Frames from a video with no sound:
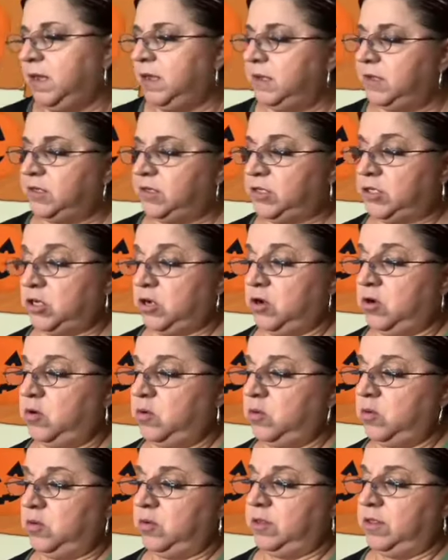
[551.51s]

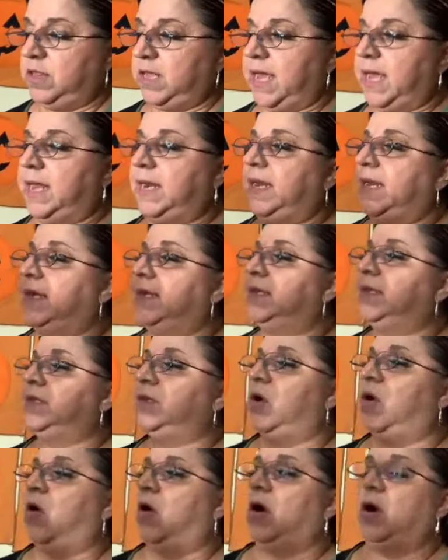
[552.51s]
So that is
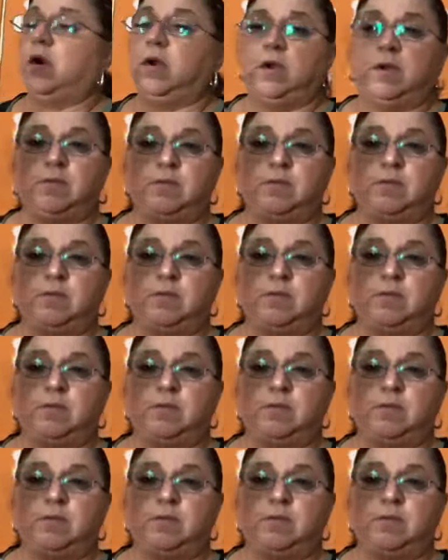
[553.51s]
our